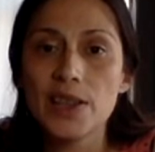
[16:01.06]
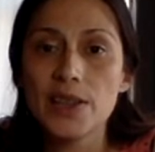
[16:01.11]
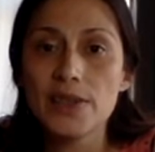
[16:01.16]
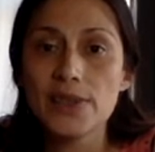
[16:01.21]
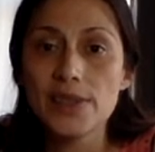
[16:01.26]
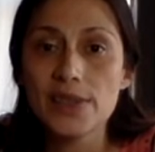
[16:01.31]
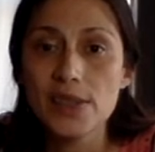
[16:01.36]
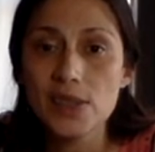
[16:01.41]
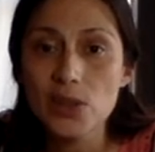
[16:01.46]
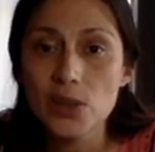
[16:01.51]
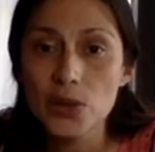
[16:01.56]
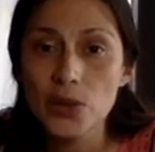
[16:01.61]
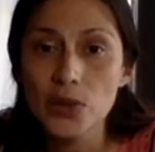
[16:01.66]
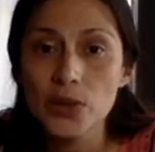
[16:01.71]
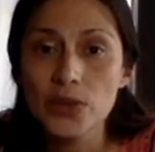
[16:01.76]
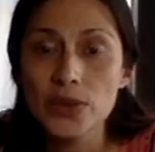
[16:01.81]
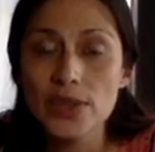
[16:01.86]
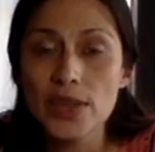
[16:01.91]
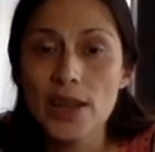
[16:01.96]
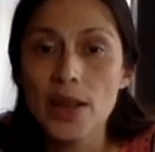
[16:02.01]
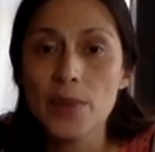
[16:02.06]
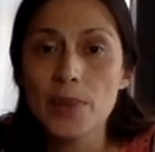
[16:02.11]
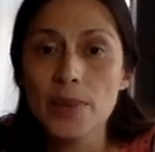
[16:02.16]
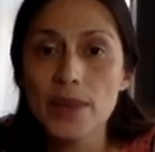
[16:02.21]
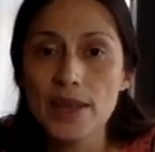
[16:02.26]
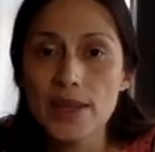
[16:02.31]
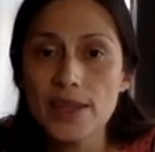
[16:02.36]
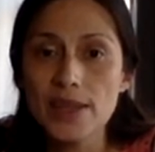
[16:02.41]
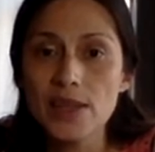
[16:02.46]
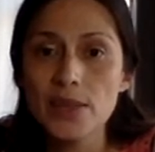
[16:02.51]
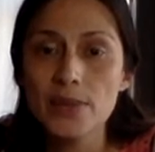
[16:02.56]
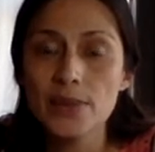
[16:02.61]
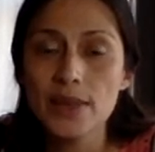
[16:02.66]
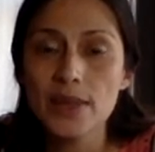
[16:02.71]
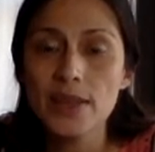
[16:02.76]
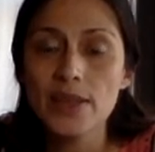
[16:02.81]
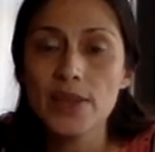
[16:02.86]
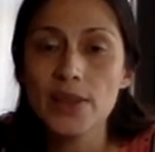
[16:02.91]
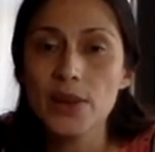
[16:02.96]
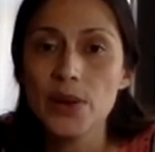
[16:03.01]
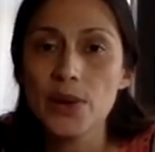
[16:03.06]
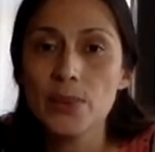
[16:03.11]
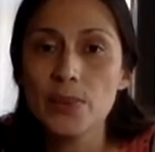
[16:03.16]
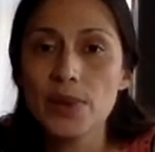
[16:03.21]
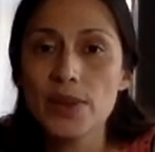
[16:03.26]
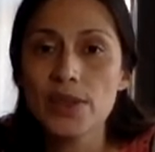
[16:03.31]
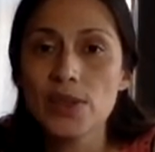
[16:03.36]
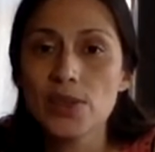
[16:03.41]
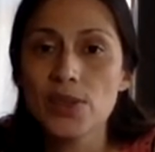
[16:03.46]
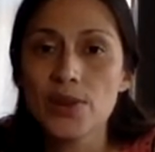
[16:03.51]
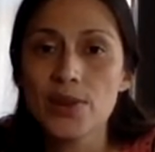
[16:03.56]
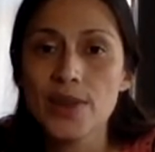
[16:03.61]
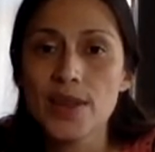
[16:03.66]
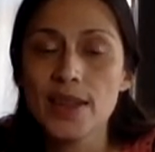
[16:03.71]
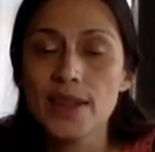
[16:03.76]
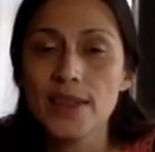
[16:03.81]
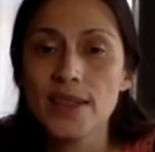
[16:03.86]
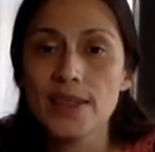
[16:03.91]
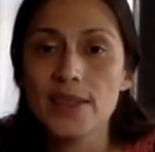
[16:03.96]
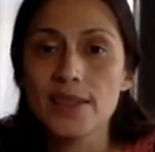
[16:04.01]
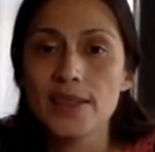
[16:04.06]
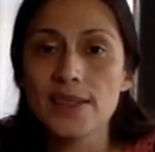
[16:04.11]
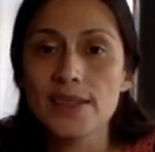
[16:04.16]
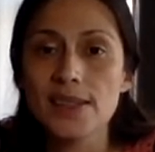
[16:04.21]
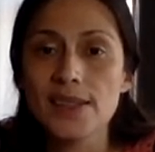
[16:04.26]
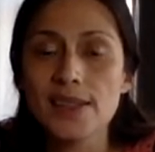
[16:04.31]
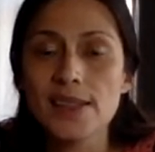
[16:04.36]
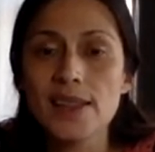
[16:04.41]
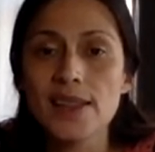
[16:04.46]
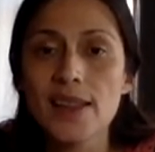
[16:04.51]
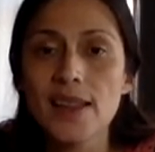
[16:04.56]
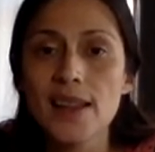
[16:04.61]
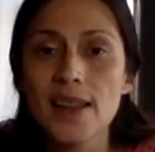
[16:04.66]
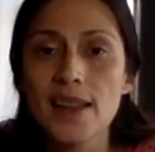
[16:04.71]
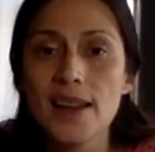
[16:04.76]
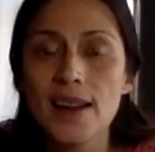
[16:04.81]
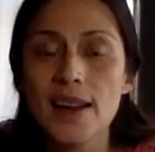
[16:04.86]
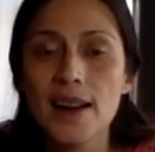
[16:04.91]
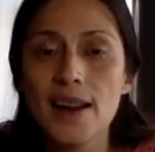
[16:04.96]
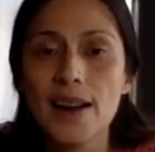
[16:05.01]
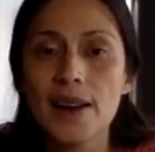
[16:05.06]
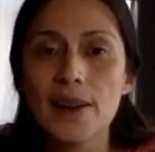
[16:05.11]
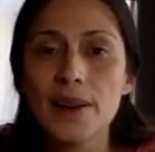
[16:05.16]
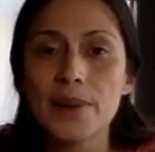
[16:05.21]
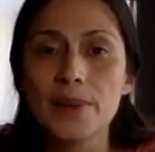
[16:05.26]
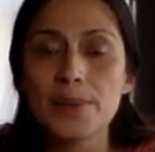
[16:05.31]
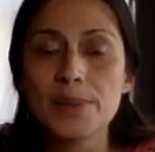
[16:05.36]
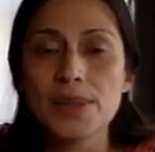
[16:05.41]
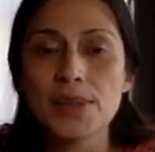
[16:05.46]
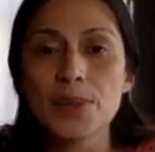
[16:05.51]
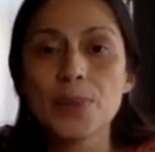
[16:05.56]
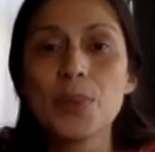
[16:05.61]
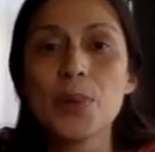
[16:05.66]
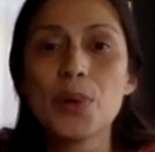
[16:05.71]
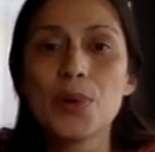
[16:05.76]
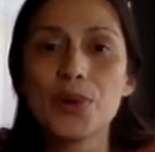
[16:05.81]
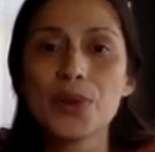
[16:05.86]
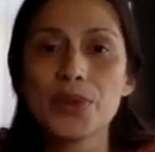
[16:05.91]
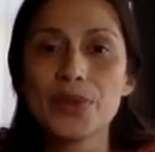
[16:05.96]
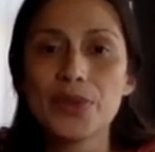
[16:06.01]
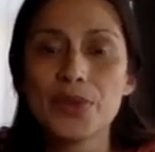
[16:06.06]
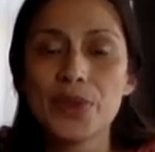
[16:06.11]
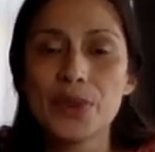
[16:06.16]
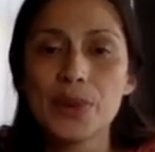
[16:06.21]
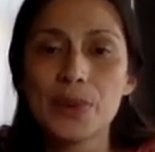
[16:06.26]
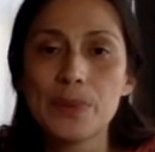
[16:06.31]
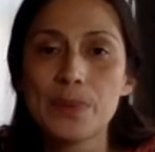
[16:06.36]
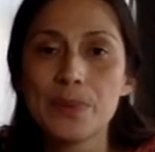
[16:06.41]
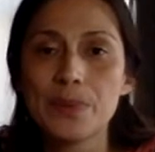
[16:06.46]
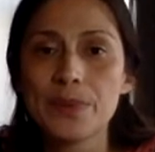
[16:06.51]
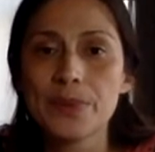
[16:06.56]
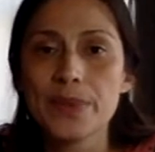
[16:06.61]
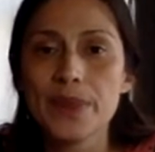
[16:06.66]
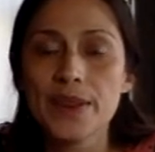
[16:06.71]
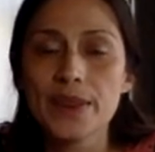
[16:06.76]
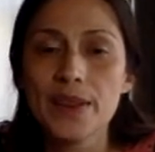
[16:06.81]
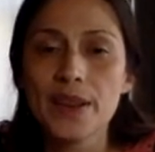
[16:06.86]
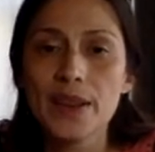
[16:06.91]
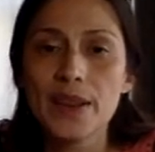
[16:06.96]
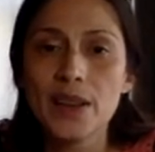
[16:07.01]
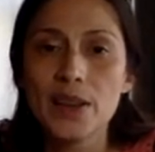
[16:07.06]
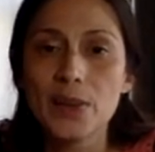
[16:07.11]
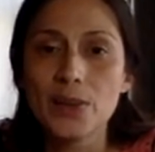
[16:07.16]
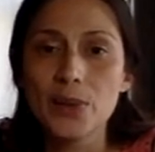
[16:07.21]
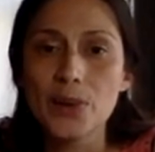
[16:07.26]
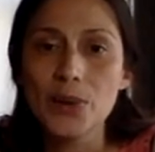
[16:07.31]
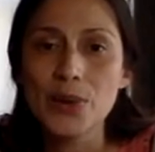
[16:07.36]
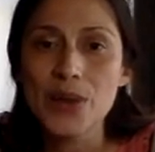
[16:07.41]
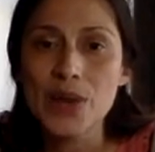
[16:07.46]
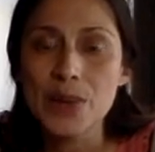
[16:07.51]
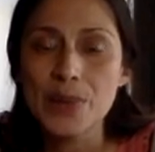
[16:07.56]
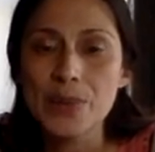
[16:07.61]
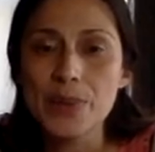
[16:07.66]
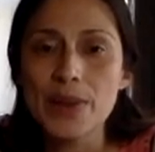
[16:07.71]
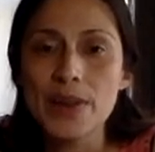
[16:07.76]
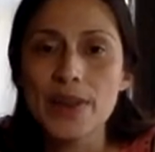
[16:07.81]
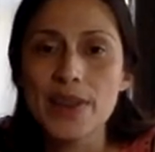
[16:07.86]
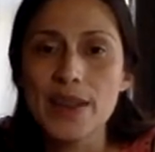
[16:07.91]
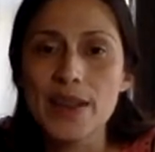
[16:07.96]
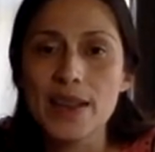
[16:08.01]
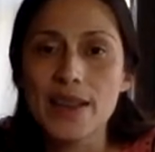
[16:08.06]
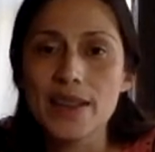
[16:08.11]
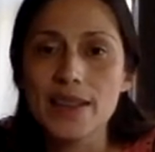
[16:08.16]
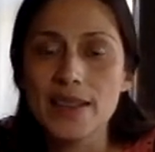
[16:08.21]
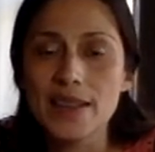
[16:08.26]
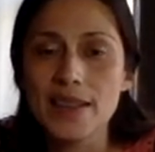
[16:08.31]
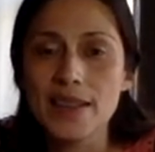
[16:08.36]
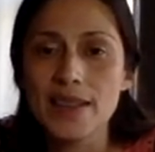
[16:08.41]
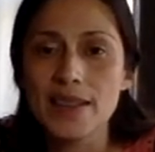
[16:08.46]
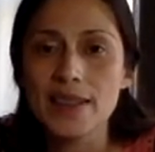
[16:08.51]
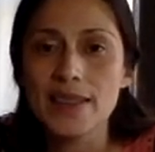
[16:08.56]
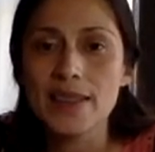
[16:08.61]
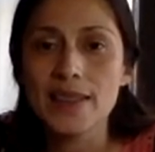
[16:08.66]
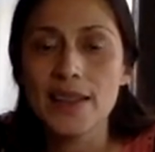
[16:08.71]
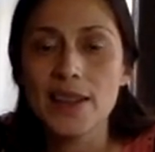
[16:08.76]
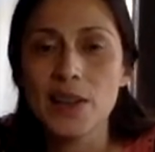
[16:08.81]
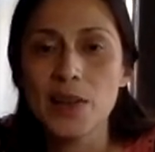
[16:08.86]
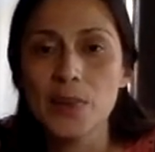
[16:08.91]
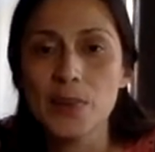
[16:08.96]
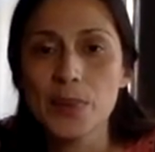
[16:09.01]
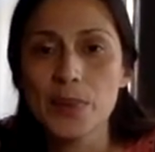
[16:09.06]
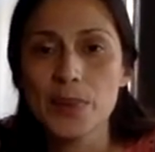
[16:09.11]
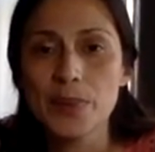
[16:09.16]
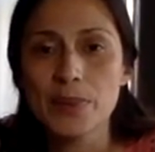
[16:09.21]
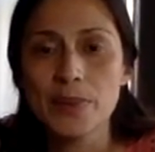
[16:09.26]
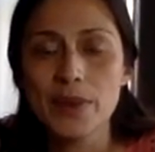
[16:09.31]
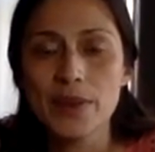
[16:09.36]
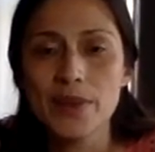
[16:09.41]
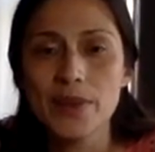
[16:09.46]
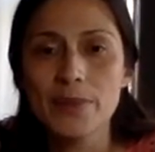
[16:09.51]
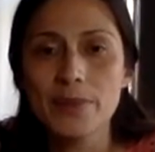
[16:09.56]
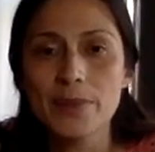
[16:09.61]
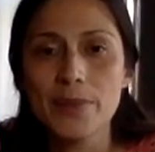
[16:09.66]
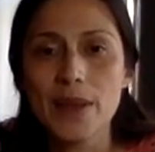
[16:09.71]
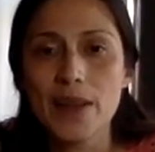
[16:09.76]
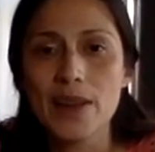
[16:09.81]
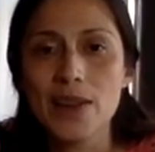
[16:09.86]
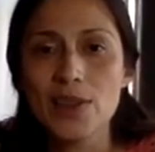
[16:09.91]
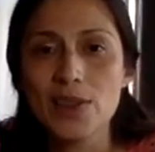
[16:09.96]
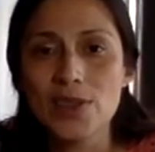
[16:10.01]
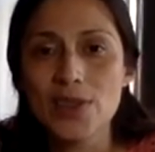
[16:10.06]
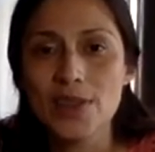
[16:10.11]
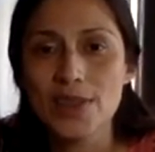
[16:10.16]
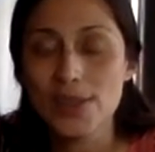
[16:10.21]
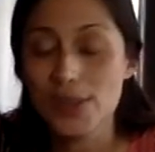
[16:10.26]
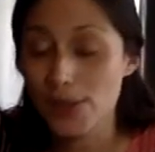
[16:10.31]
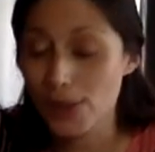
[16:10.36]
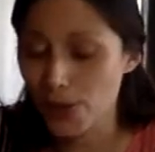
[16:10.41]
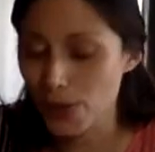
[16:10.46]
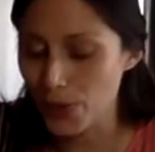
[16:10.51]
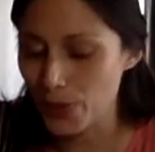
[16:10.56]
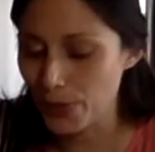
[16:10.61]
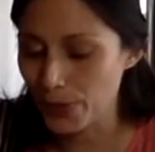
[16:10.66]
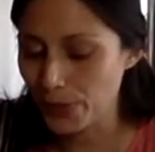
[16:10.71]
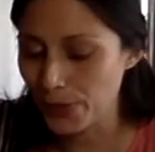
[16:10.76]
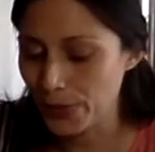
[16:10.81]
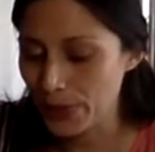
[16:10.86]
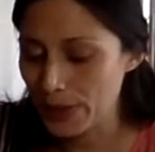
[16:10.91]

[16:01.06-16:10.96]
if stovetop is the way to go, be sure that there's support from a grown-up that can help manage the stove.